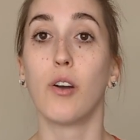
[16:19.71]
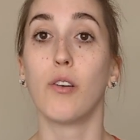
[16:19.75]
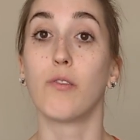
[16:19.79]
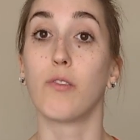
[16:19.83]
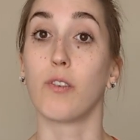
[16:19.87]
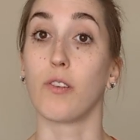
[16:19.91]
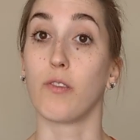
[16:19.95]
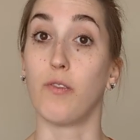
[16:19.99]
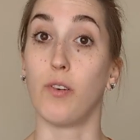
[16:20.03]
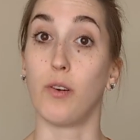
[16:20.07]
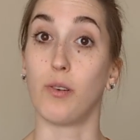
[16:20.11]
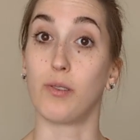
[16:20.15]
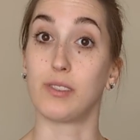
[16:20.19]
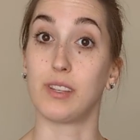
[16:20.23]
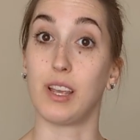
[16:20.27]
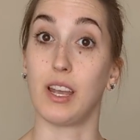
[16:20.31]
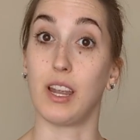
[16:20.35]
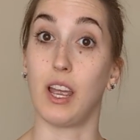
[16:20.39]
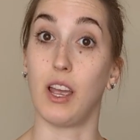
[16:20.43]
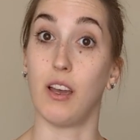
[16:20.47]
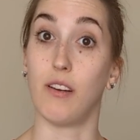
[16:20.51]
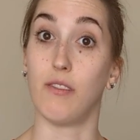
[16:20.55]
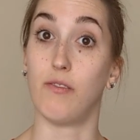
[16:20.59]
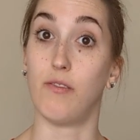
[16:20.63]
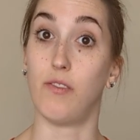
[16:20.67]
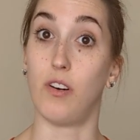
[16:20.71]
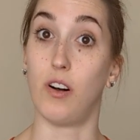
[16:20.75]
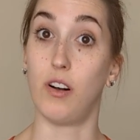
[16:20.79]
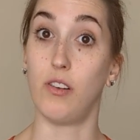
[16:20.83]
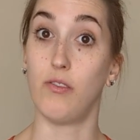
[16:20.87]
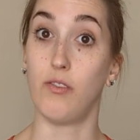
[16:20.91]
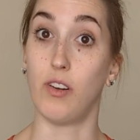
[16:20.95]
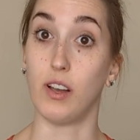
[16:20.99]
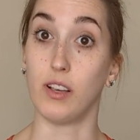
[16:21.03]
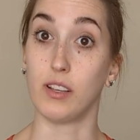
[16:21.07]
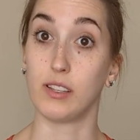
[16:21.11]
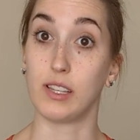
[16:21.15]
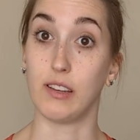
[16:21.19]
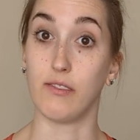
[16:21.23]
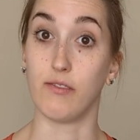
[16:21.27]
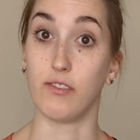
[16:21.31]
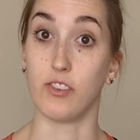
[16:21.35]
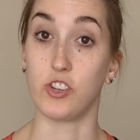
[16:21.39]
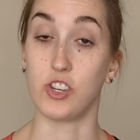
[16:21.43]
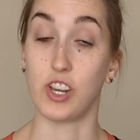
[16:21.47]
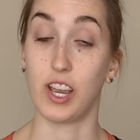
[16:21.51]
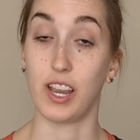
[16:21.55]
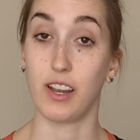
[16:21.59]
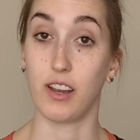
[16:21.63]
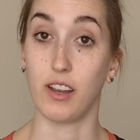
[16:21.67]
For folks that have vulvas and
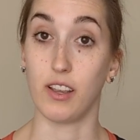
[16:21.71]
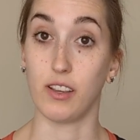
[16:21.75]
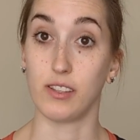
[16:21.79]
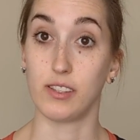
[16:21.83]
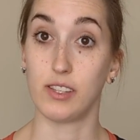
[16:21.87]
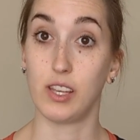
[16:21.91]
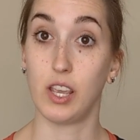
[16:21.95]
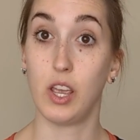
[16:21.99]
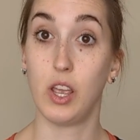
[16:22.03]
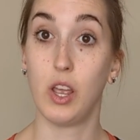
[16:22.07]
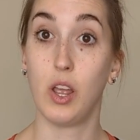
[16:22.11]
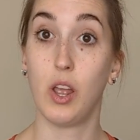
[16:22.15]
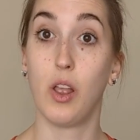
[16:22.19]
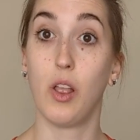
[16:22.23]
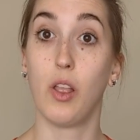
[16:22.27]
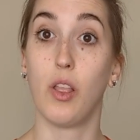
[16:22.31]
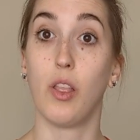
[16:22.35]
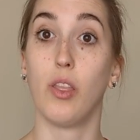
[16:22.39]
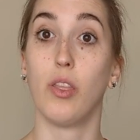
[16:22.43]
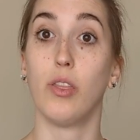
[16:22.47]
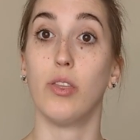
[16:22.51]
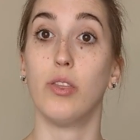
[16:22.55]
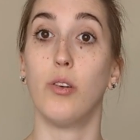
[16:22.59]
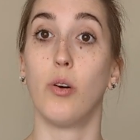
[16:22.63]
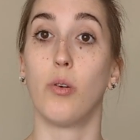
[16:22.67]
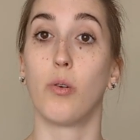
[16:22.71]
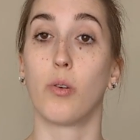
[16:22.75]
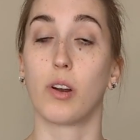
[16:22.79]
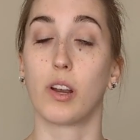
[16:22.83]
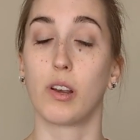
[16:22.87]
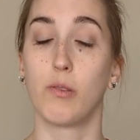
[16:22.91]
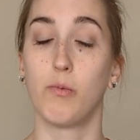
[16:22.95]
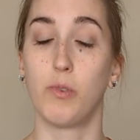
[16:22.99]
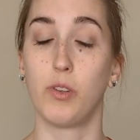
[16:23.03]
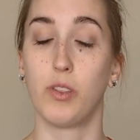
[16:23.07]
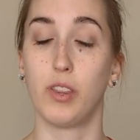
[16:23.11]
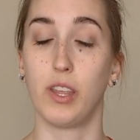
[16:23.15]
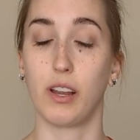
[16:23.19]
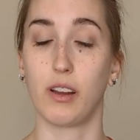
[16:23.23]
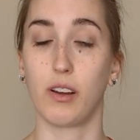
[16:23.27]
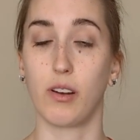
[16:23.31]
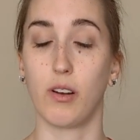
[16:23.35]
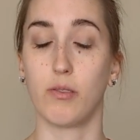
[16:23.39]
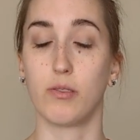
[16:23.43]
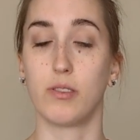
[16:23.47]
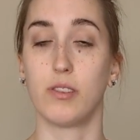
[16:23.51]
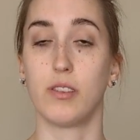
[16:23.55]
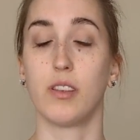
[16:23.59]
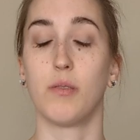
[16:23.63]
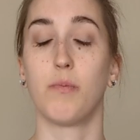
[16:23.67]
vaginas, the organ will then
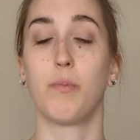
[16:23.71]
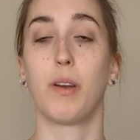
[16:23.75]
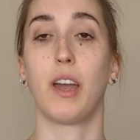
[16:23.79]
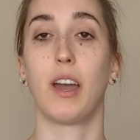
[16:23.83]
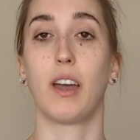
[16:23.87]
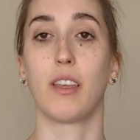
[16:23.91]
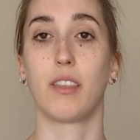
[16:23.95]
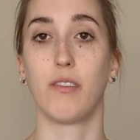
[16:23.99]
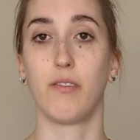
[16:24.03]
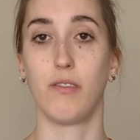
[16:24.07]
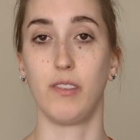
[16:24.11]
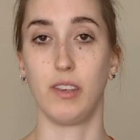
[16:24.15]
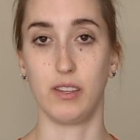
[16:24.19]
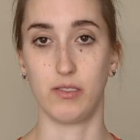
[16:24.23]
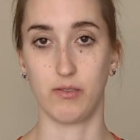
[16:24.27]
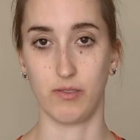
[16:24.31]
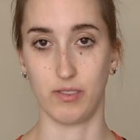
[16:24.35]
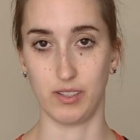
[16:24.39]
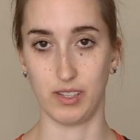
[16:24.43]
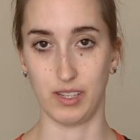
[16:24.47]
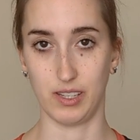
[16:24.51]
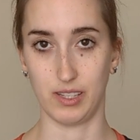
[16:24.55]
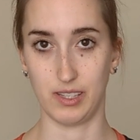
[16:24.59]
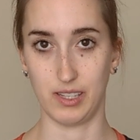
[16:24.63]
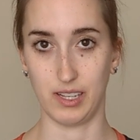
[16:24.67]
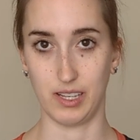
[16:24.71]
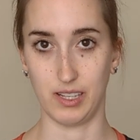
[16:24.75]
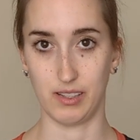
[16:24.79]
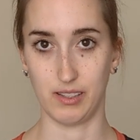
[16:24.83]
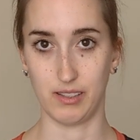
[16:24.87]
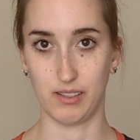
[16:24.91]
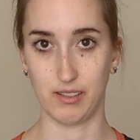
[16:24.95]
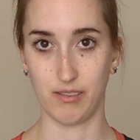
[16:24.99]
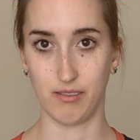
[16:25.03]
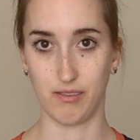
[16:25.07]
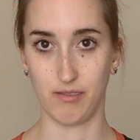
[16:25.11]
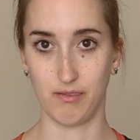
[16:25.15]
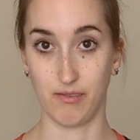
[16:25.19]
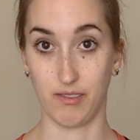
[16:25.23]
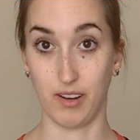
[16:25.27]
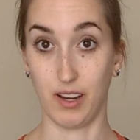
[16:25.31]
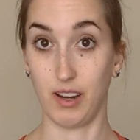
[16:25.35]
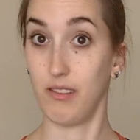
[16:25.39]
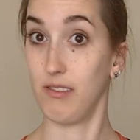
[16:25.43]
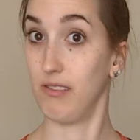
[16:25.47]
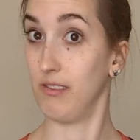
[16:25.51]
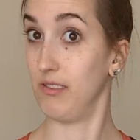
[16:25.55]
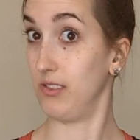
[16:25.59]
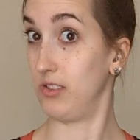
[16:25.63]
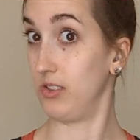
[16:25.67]
go to the path of least resistance,
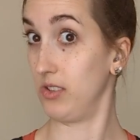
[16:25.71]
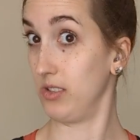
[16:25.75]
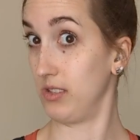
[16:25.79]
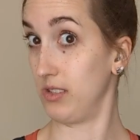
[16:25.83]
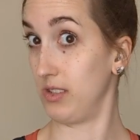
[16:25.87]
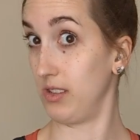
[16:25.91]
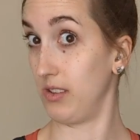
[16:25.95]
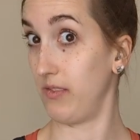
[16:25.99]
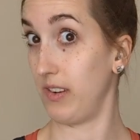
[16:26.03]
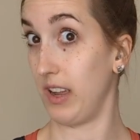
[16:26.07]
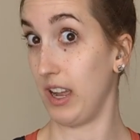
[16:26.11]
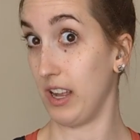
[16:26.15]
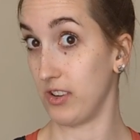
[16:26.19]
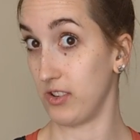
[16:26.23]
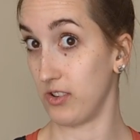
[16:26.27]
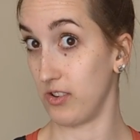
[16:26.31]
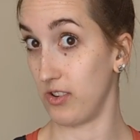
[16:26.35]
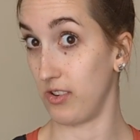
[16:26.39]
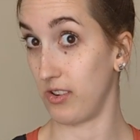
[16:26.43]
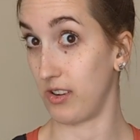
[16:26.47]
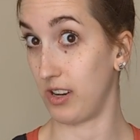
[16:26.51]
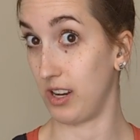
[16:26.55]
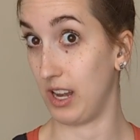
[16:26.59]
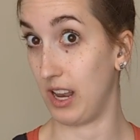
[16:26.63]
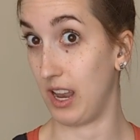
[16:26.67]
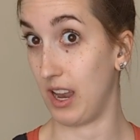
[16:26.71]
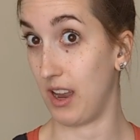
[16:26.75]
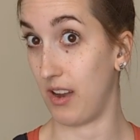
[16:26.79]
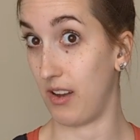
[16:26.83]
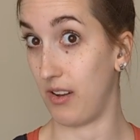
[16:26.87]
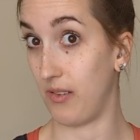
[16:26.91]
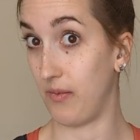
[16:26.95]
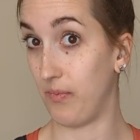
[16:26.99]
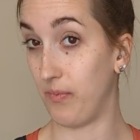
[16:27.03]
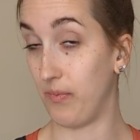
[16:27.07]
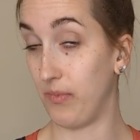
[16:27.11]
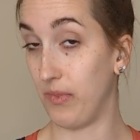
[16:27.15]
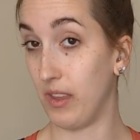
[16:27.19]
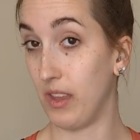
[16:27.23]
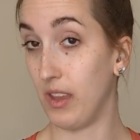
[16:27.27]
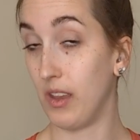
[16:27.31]
right? Which is the vaginal canal.